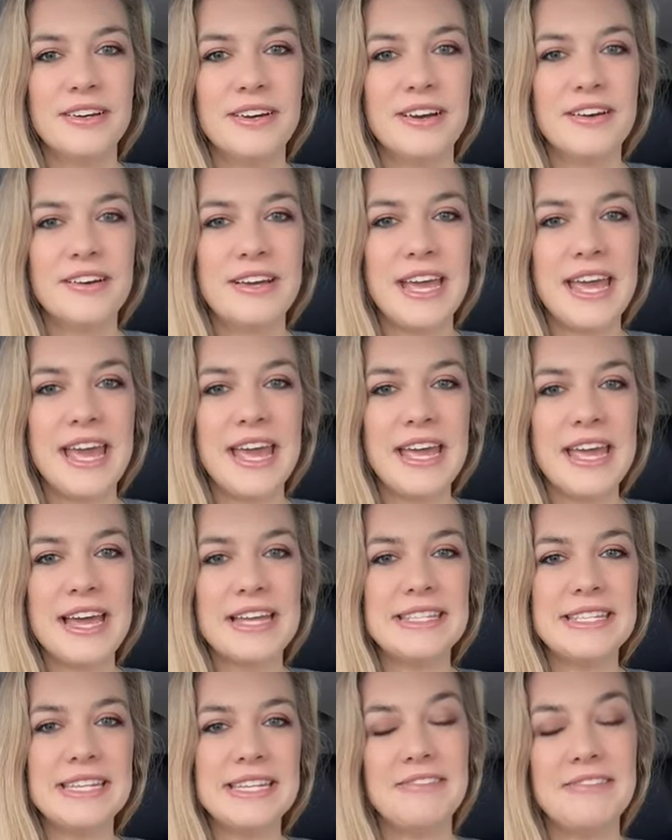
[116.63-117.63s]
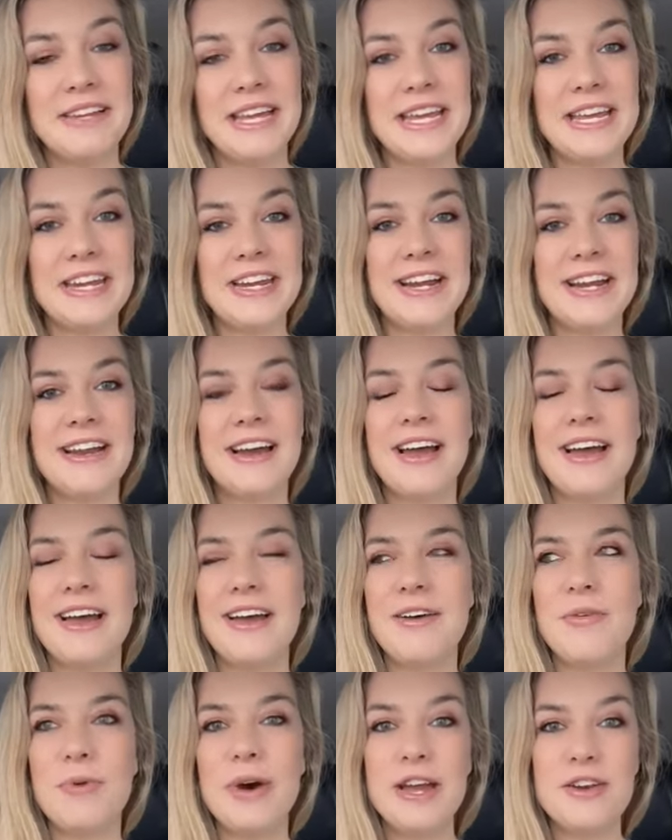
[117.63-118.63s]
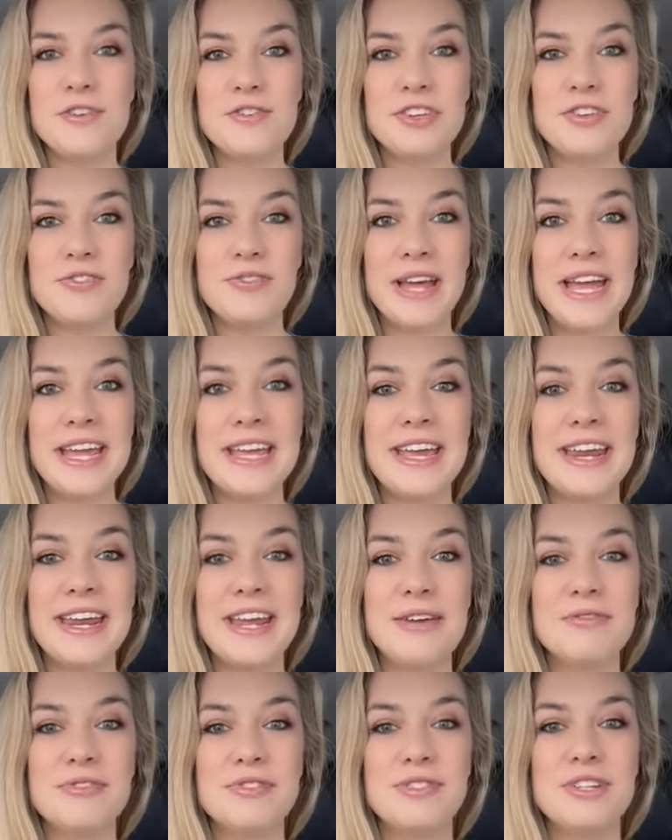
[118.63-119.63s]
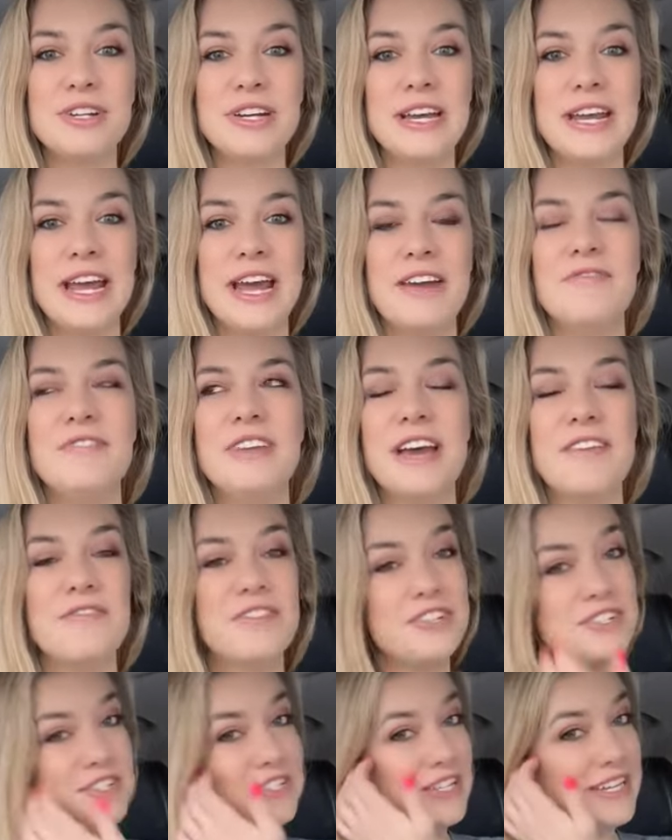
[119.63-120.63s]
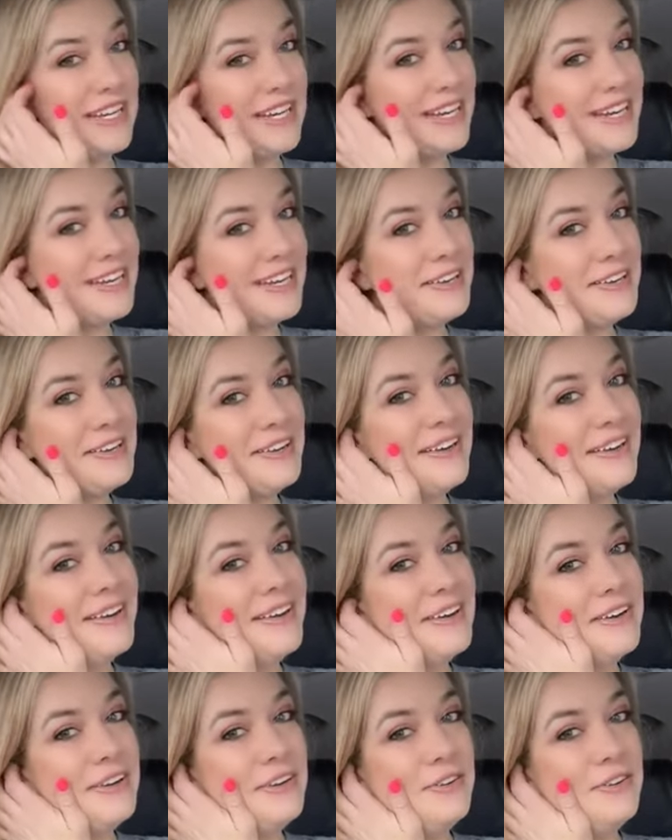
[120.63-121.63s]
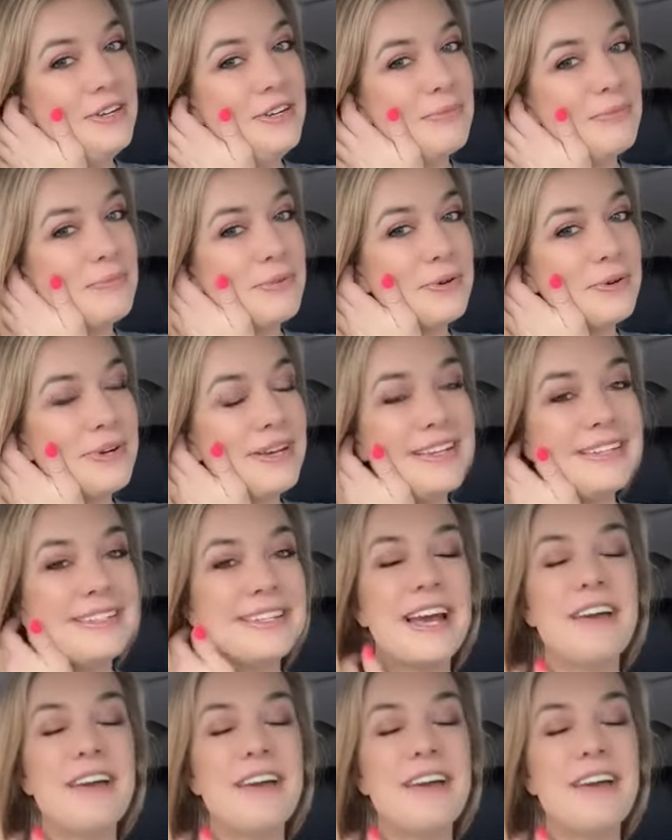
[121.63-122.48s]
Okay, I'll see you later. Why don't you like it? It was good. I've never seen Hootin' Boys.